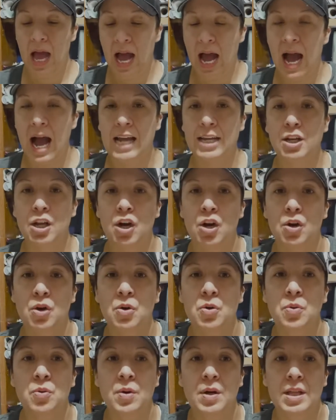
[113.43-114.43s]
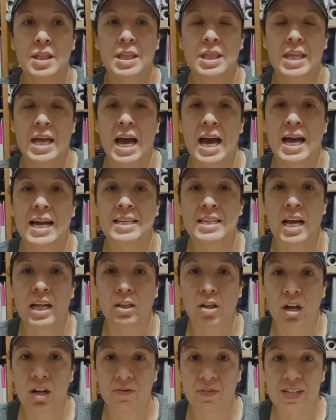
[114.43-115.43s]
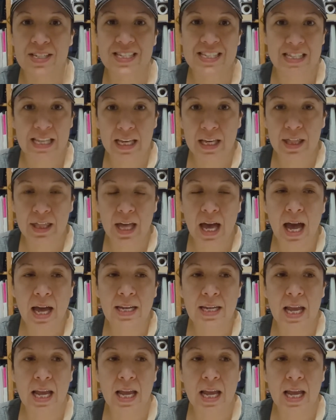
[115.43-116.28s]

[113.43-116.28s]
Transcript: I know that a lot of us think that,